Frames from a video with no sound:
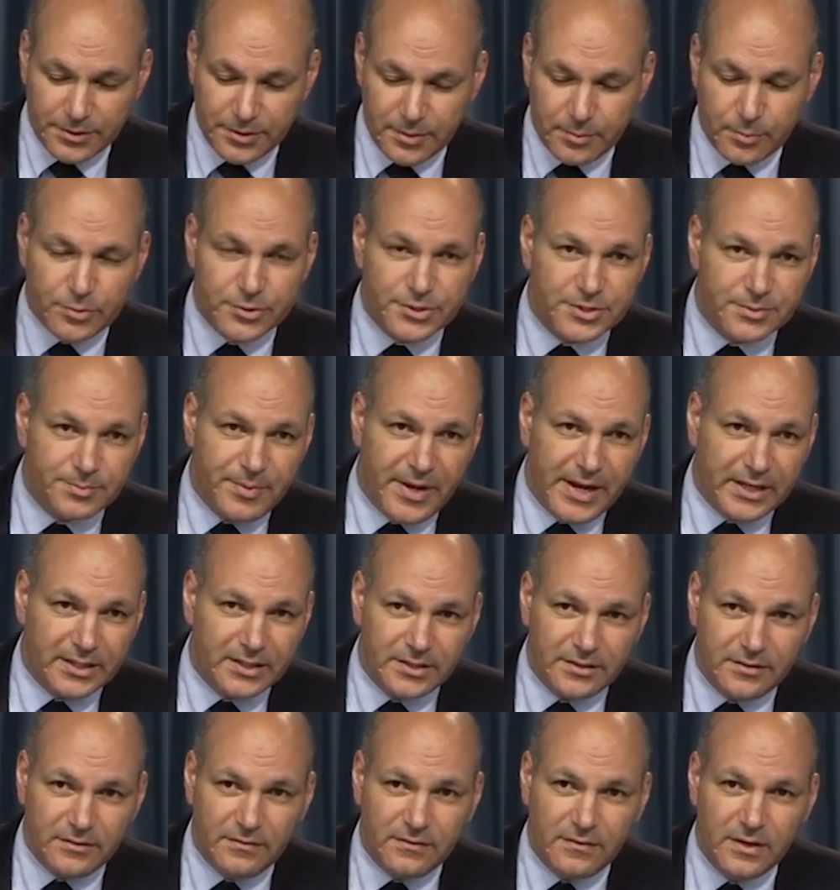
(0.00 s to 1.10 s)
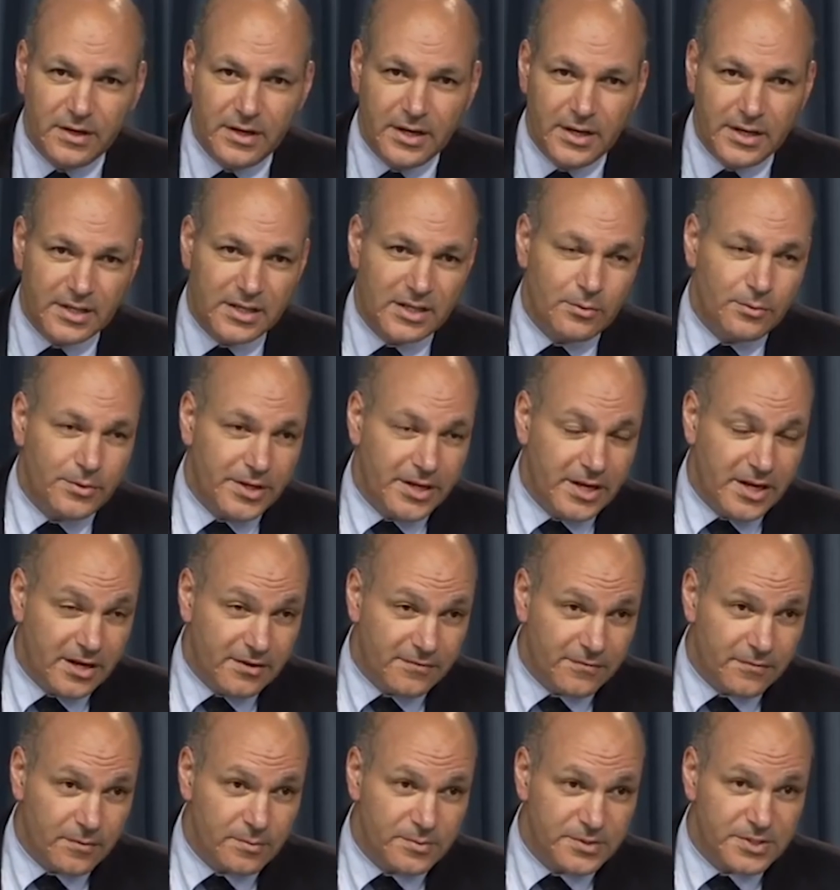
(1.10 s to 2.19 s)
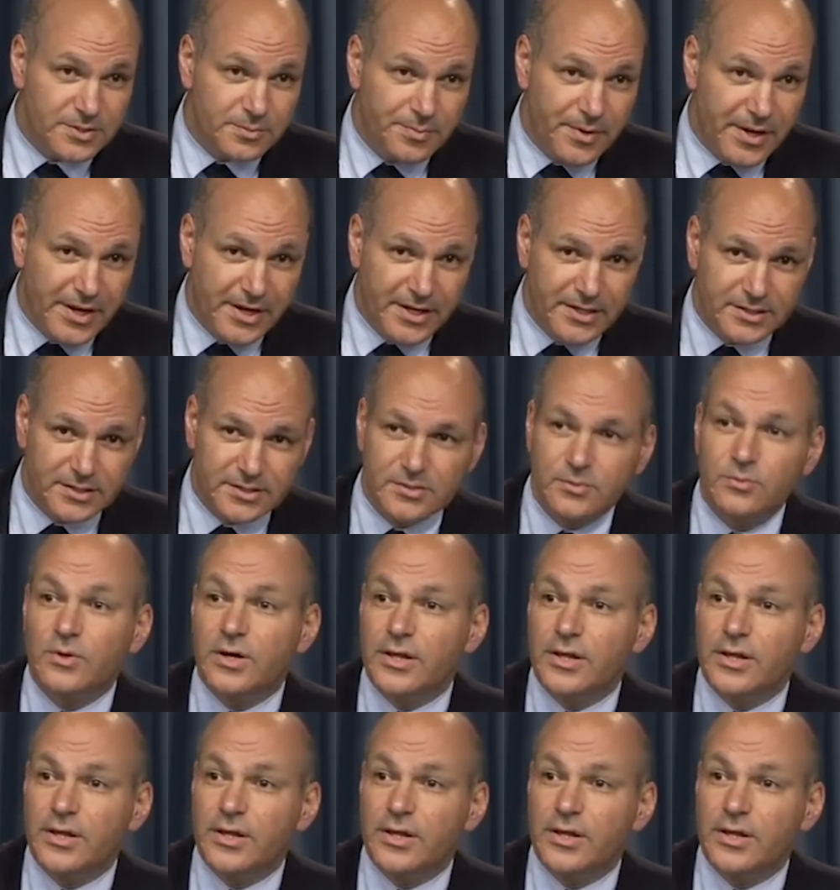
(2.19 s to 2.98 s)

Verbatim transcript: And the perspective that we get from space,